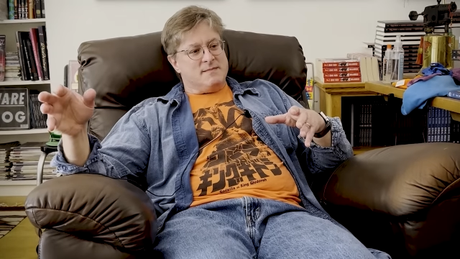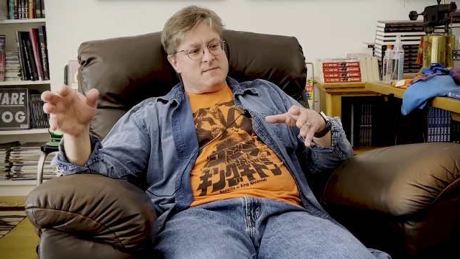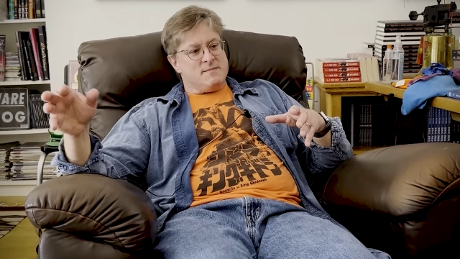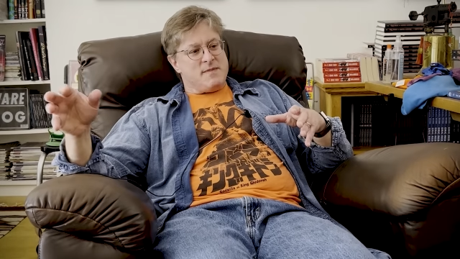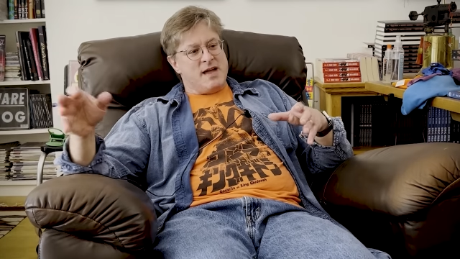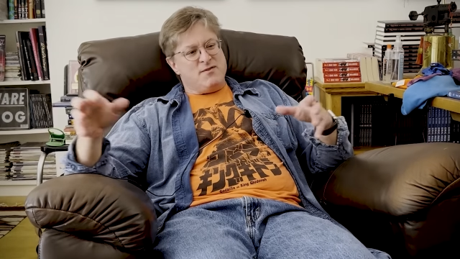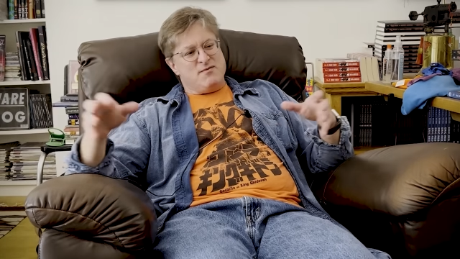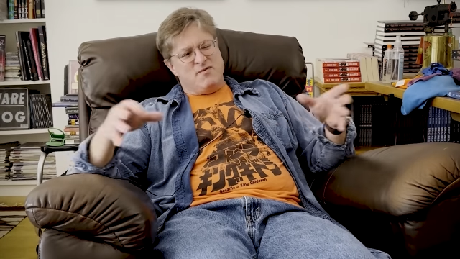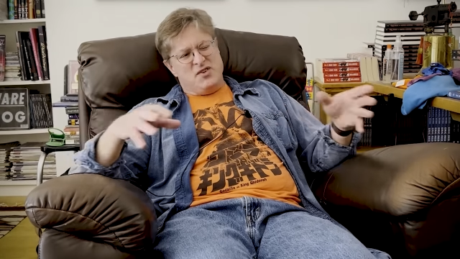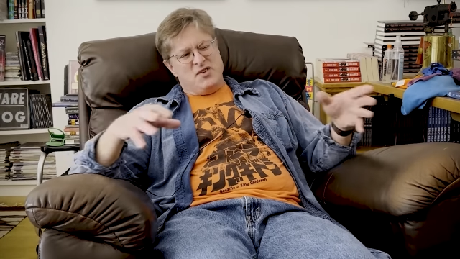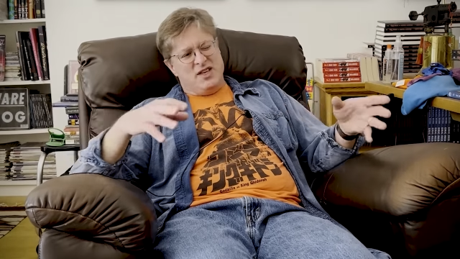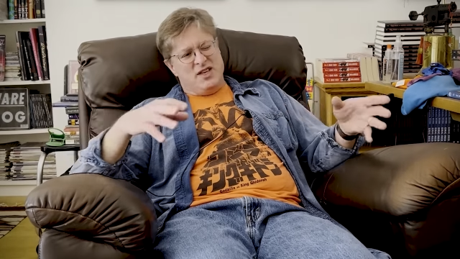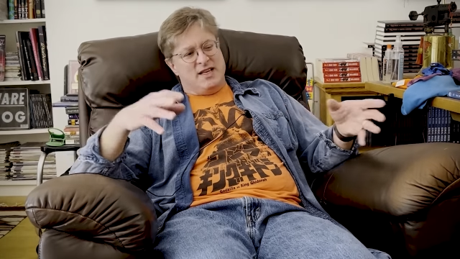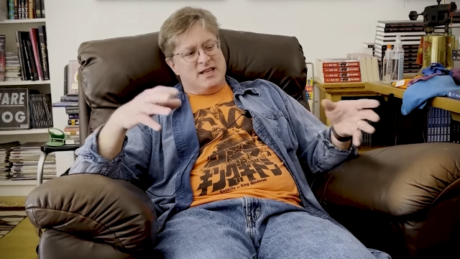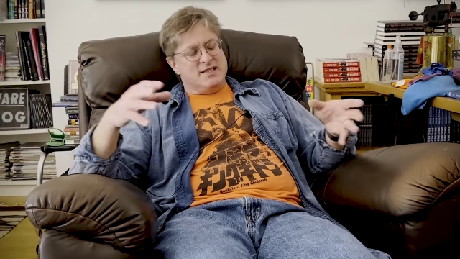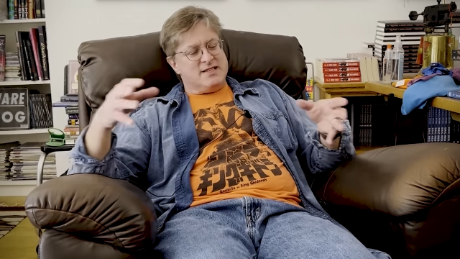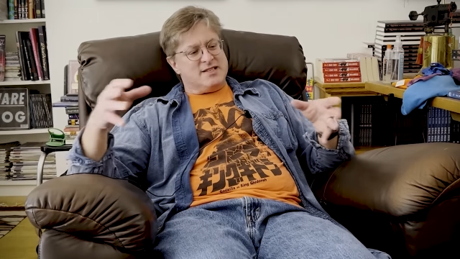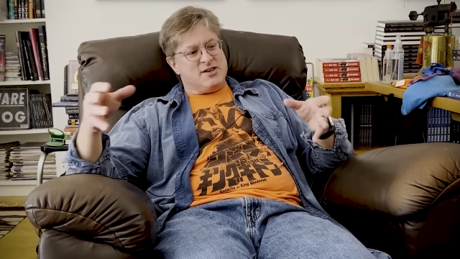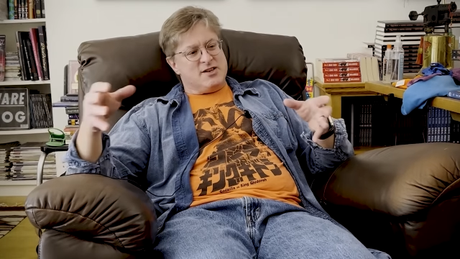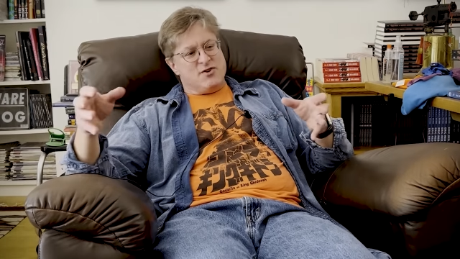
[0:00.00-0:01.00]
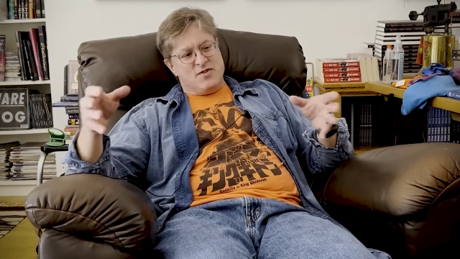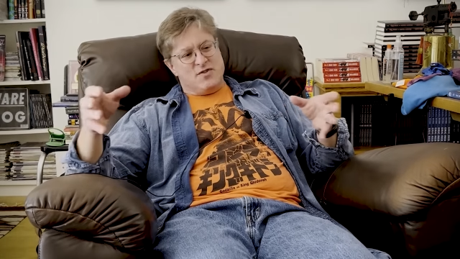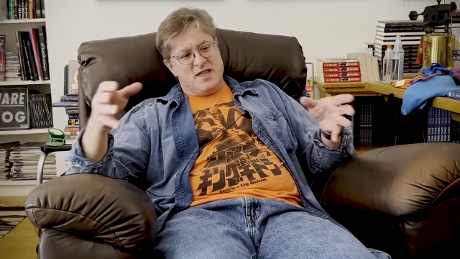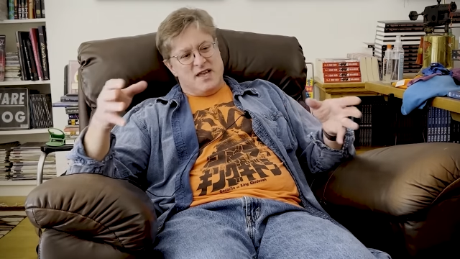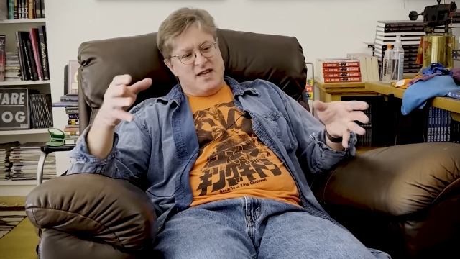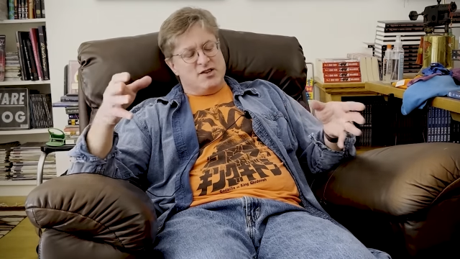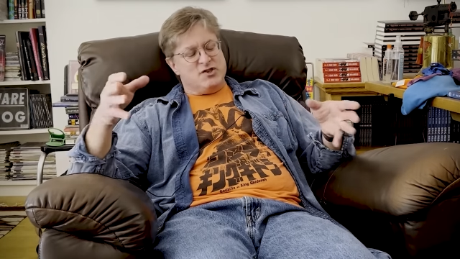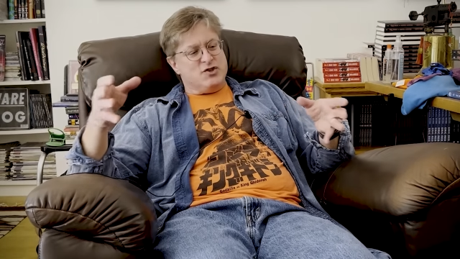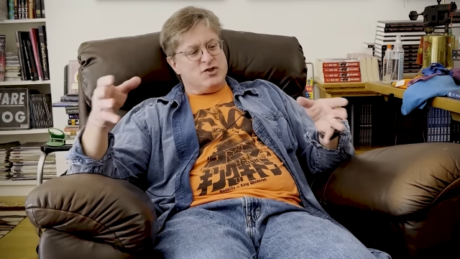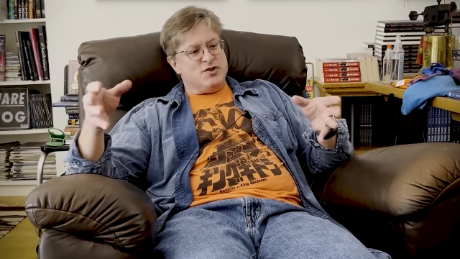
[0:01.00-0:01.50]
I don't really consider The
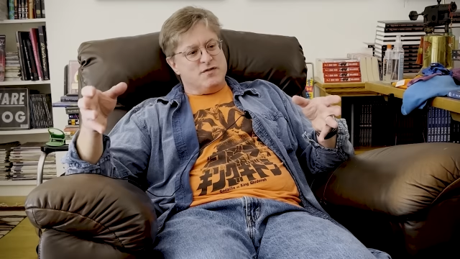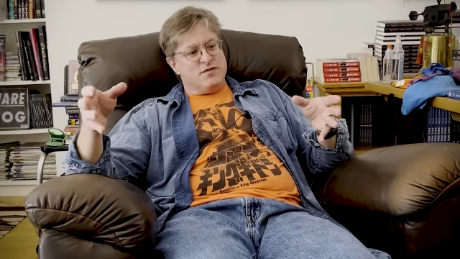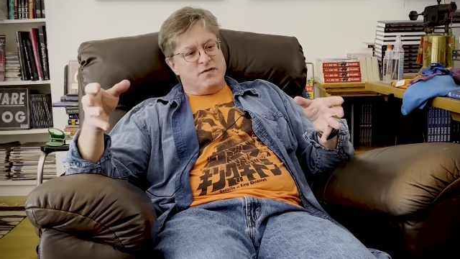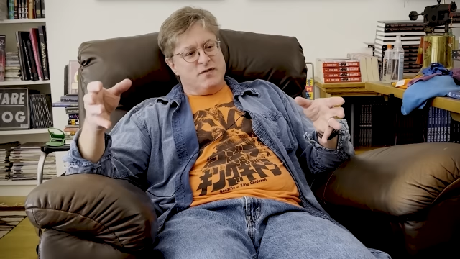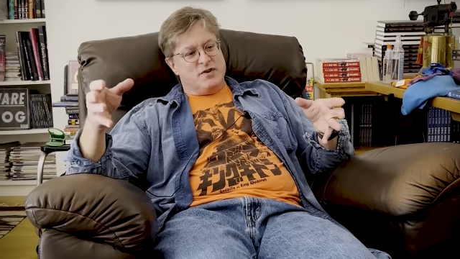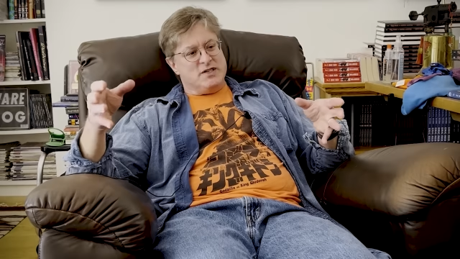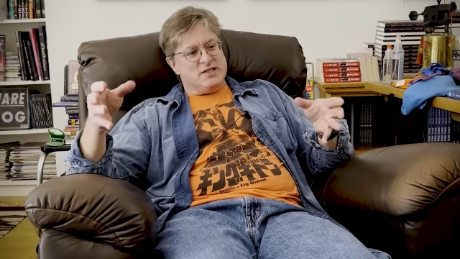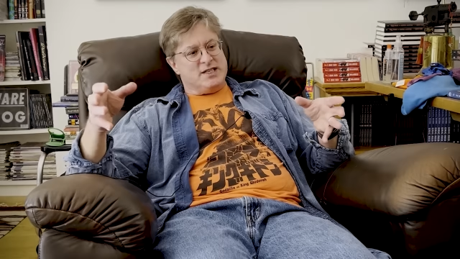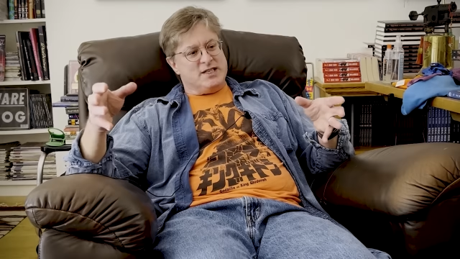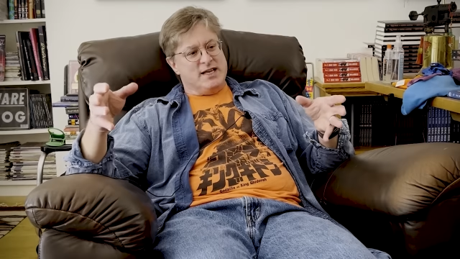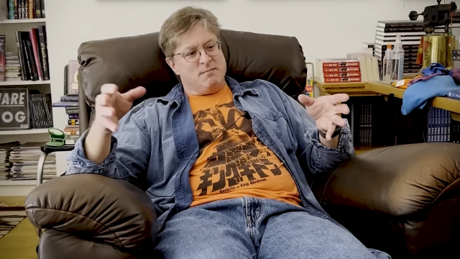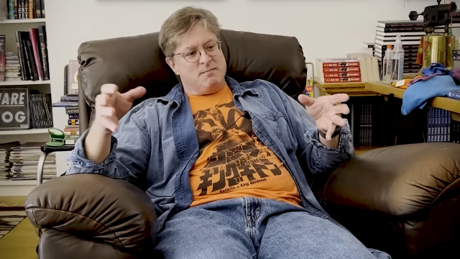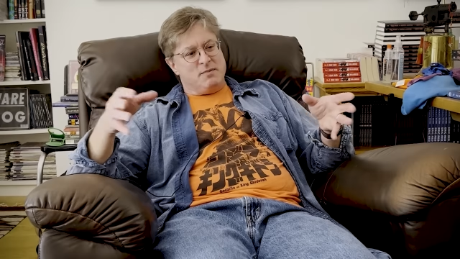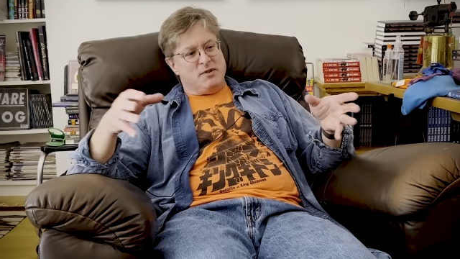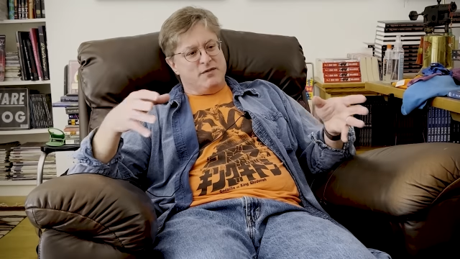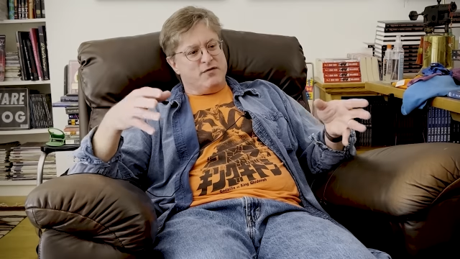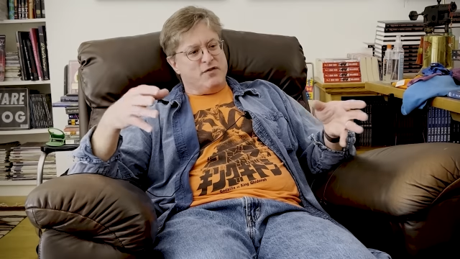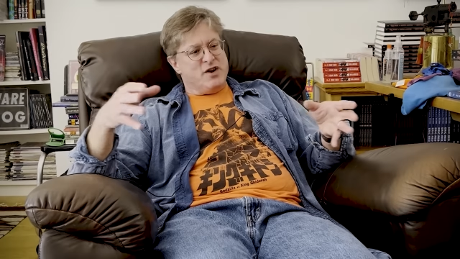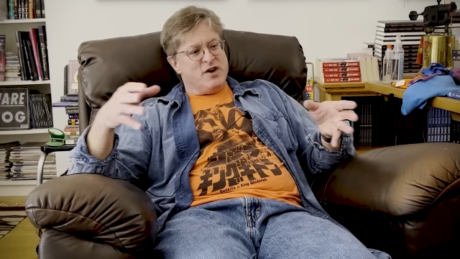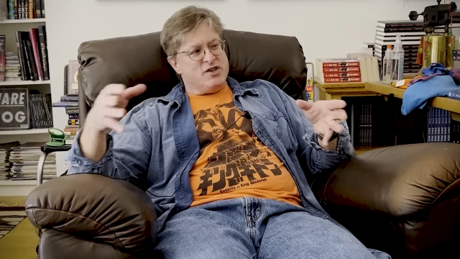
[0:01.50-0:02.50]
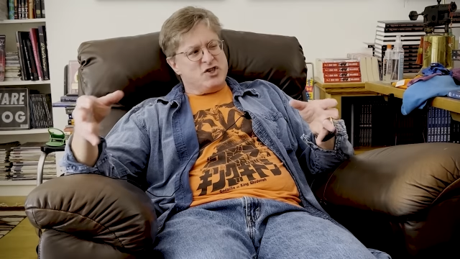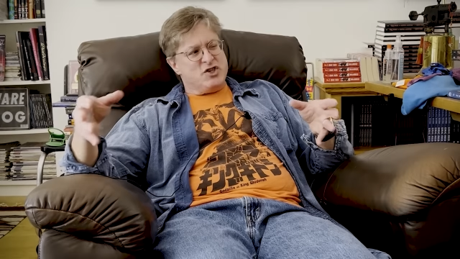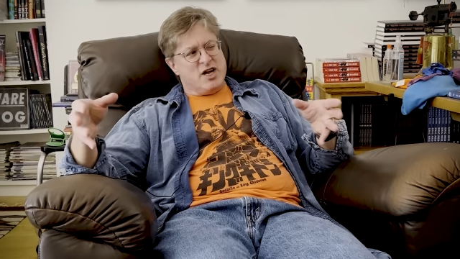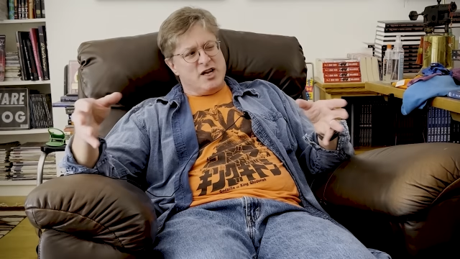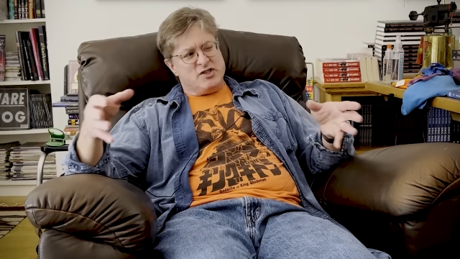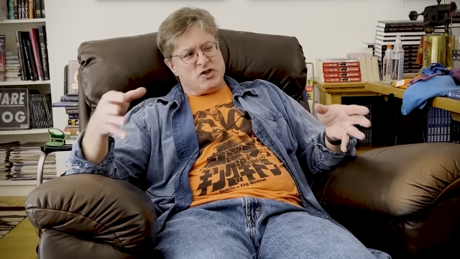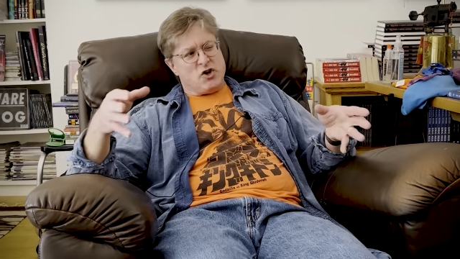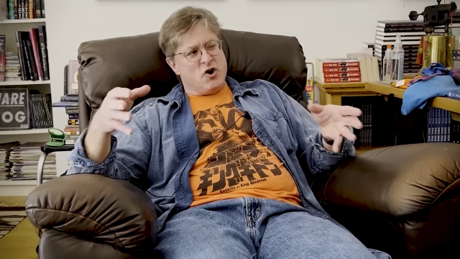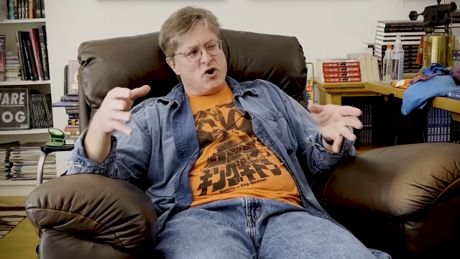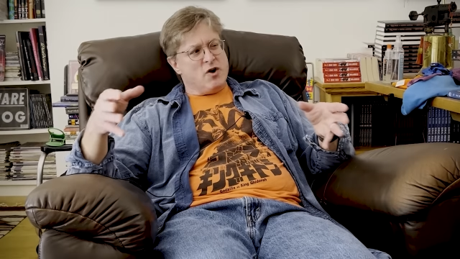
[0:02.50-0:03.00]
Hitcher, for example, a
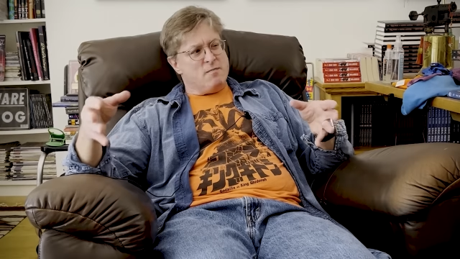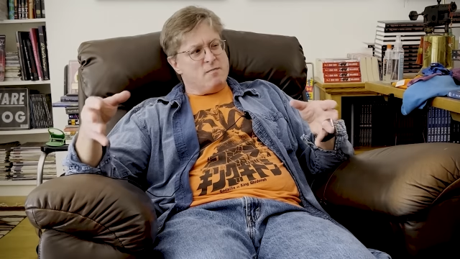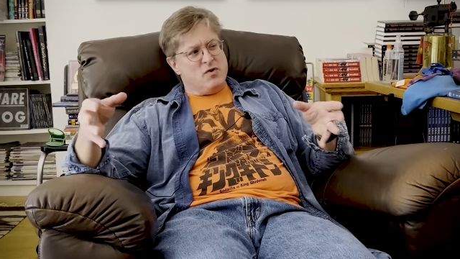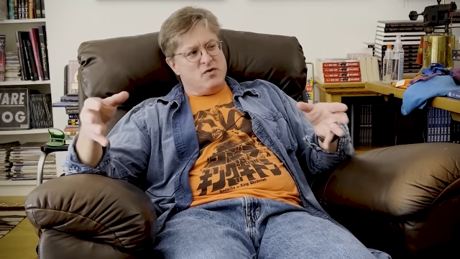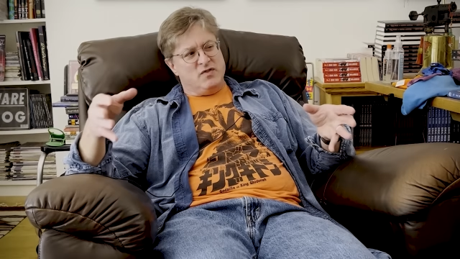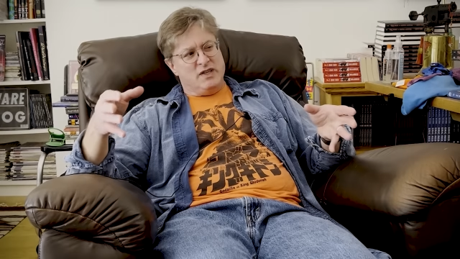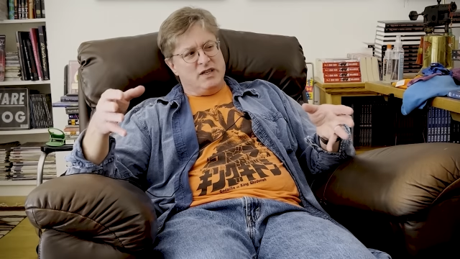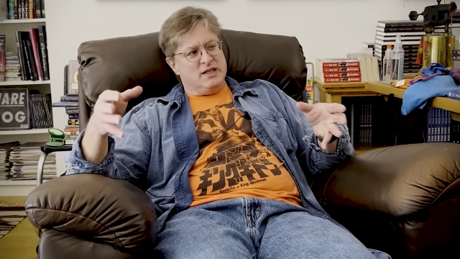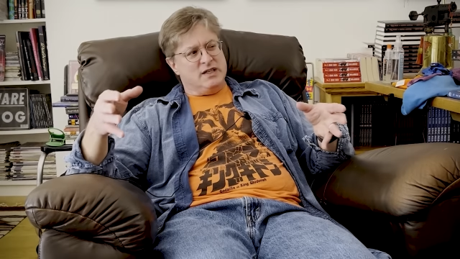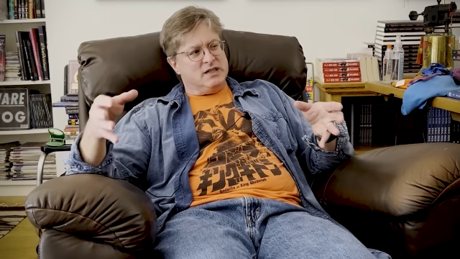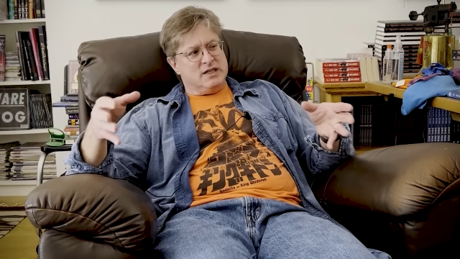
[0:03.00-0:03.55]
franchise horror movie.